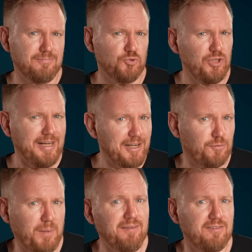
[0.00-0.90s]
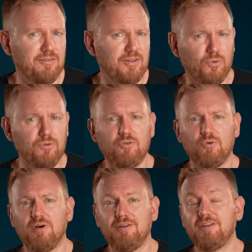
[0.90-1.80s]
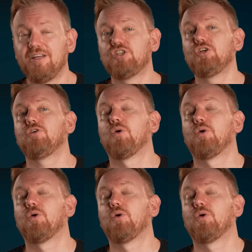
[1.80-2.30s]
really expensive and also an additional